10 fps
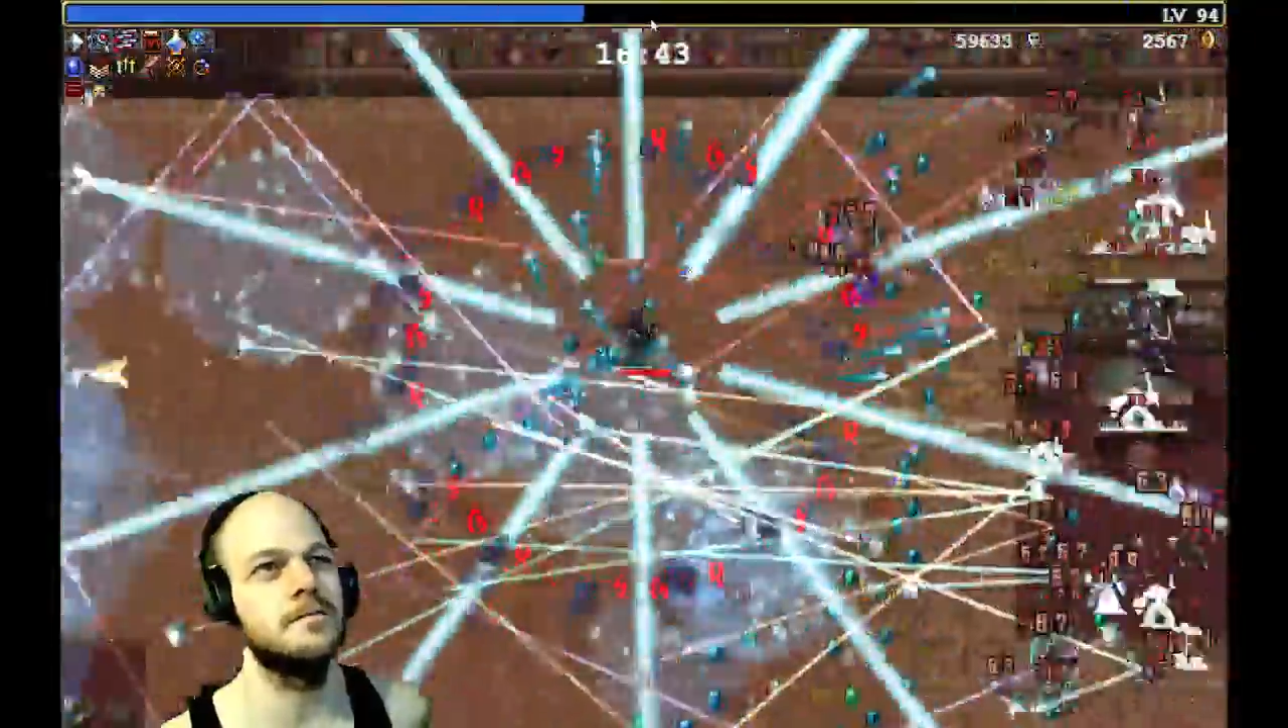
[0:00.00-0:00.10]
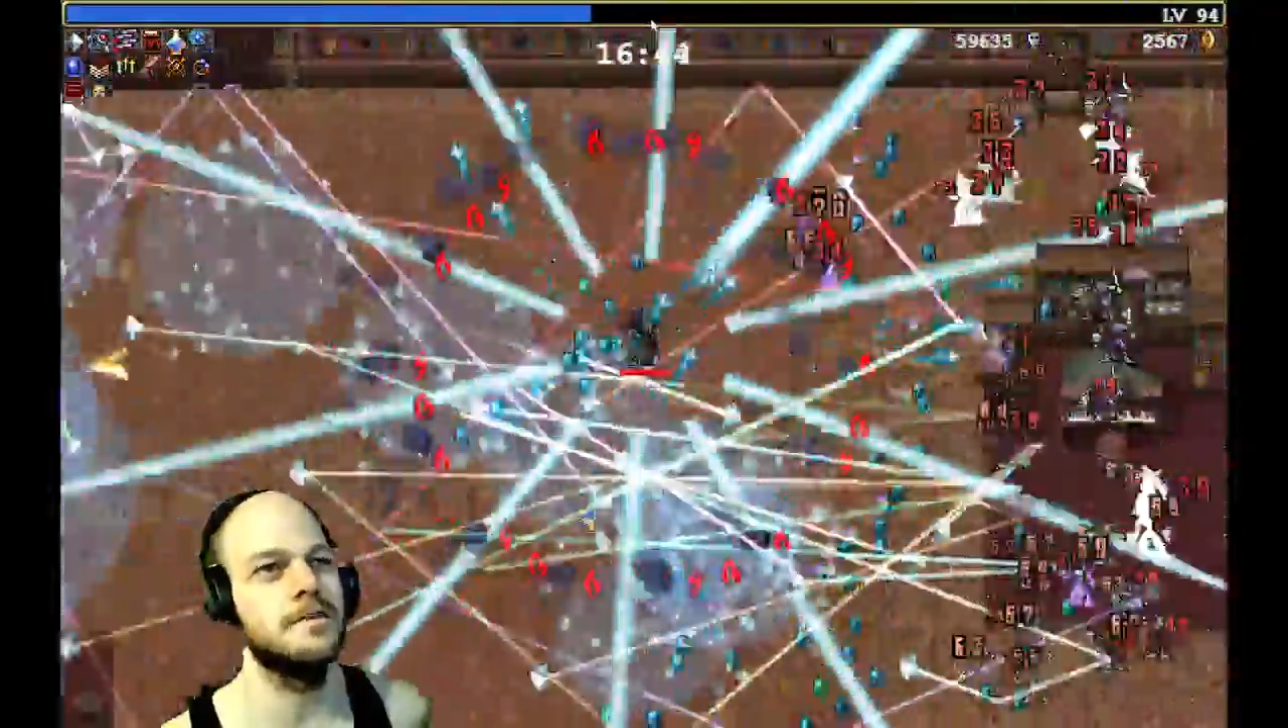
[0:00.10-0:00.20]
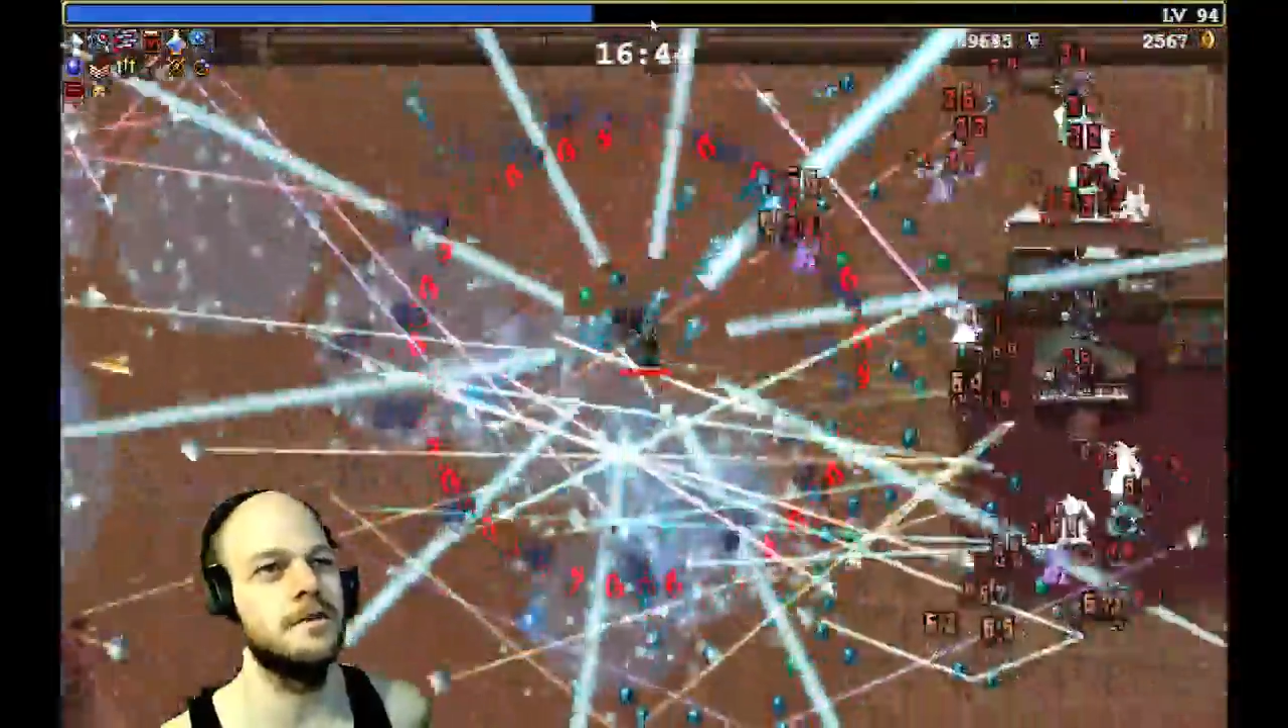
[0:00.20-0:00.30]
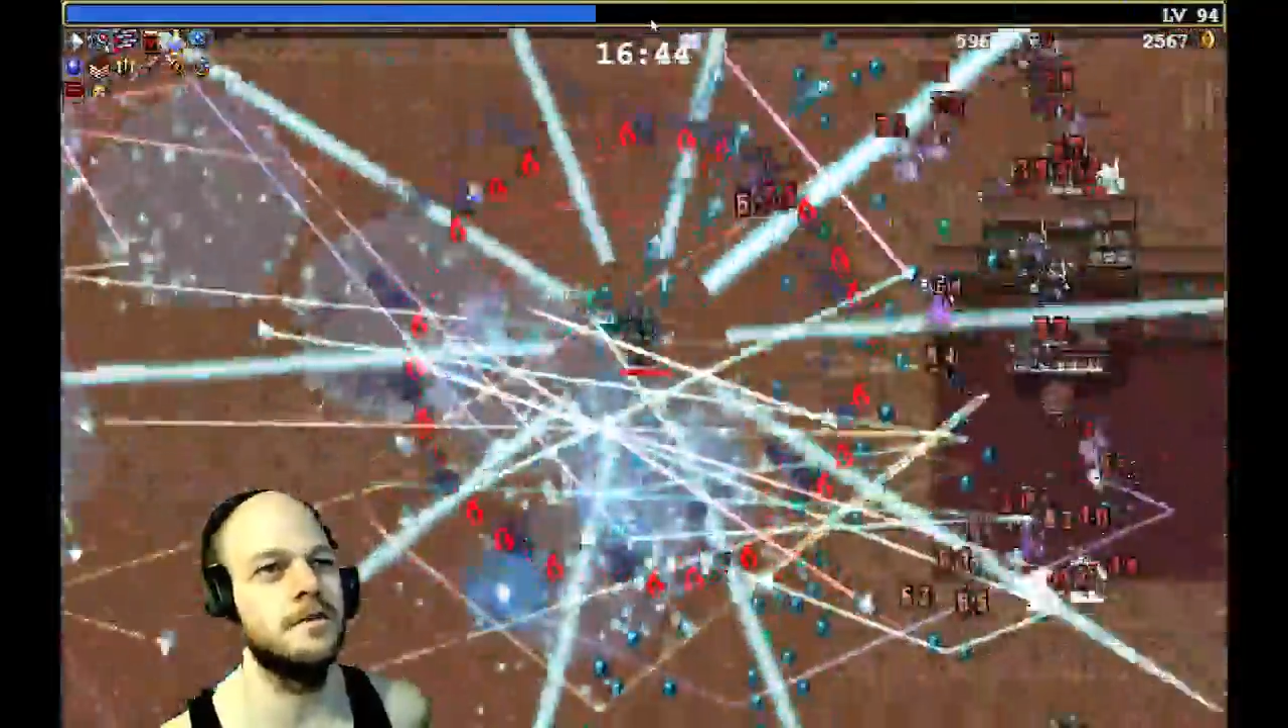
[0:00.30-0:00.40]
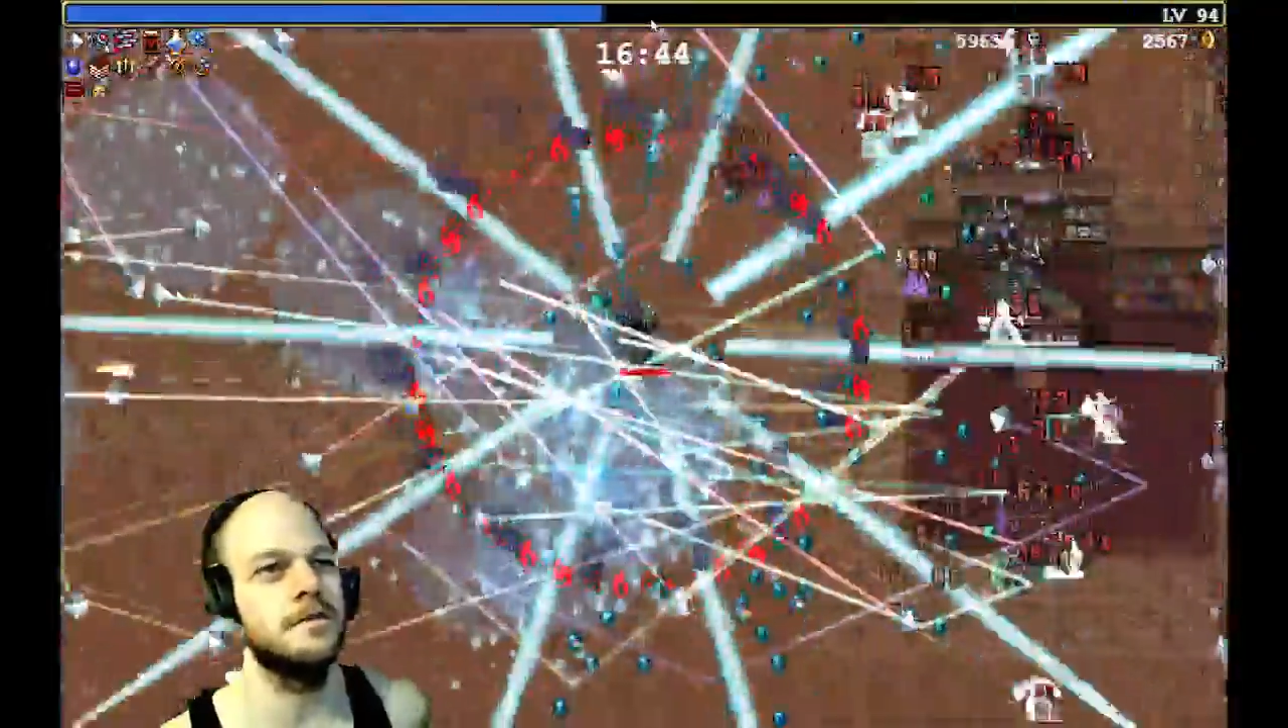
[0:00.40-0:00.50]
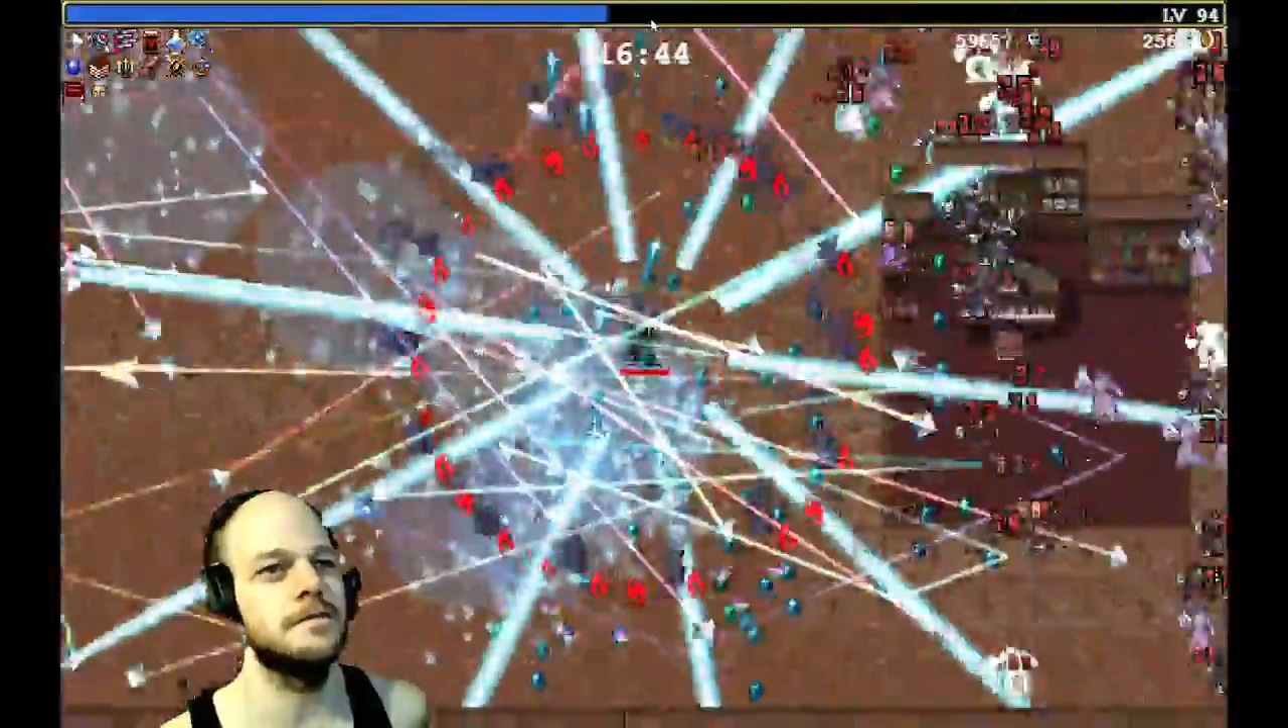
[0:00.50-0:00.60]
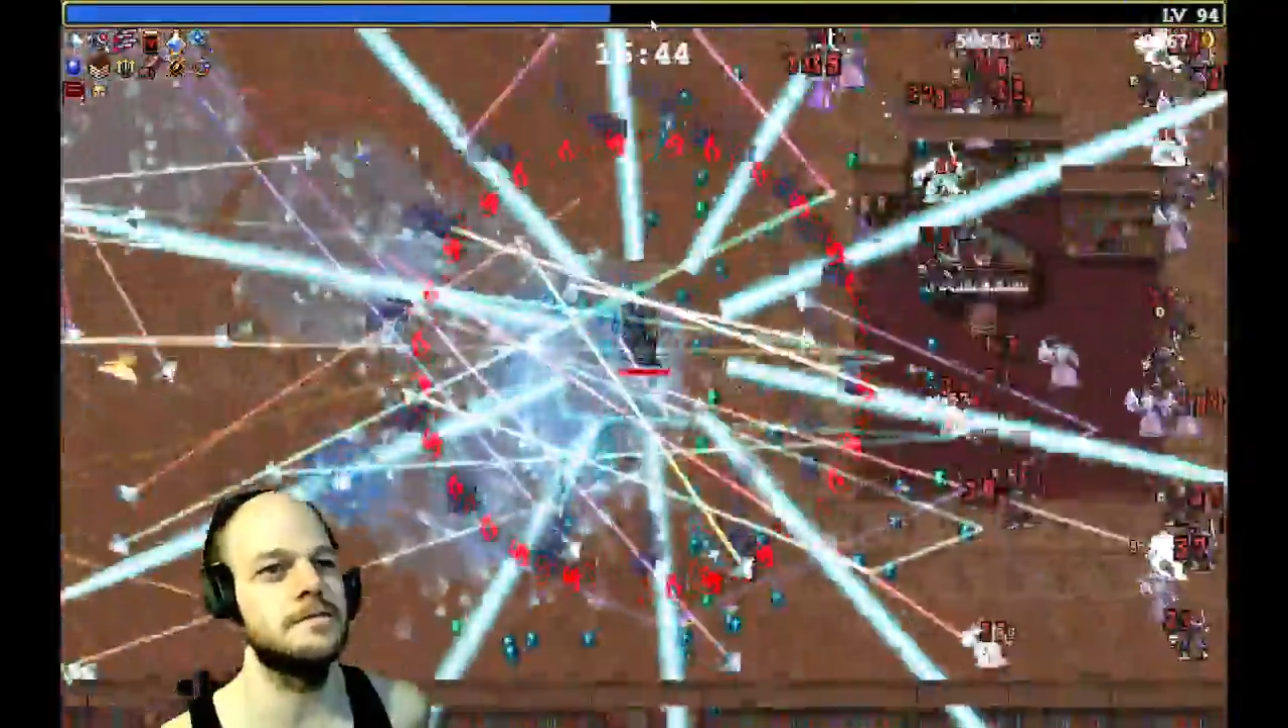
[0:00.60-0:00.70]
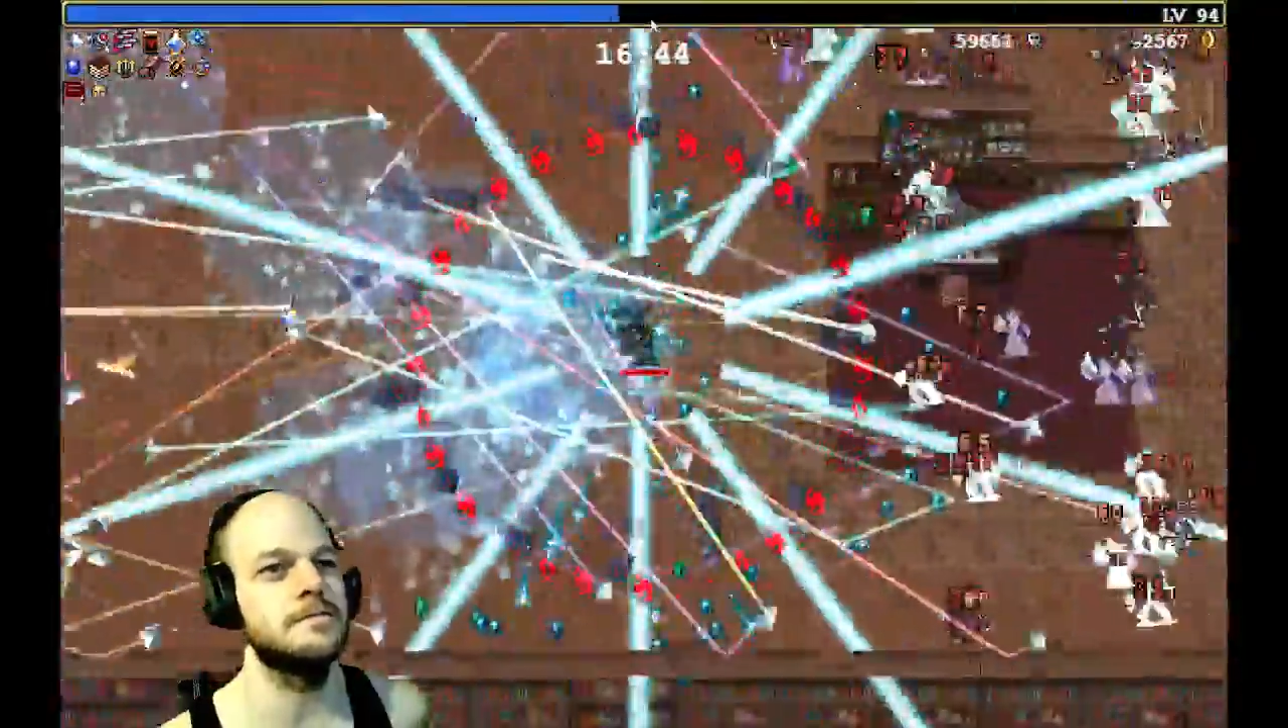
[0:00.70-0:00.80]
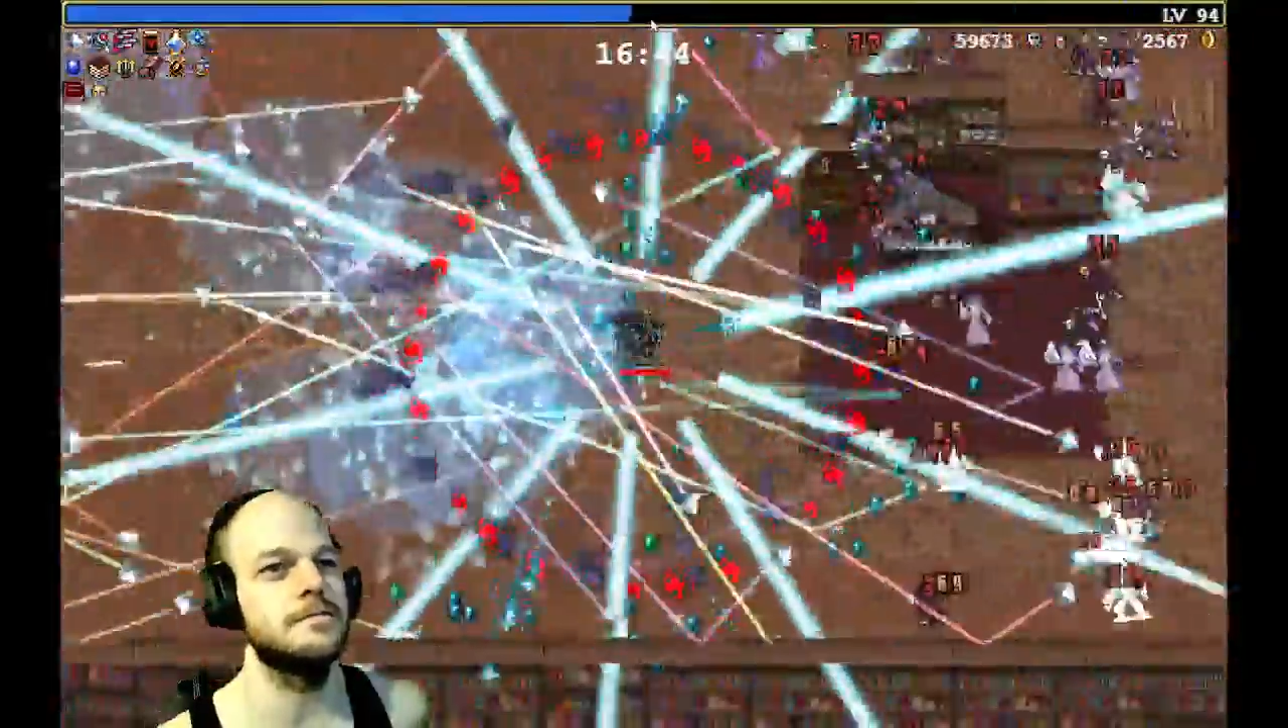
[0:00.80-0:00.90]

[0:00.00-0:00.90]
Terragisu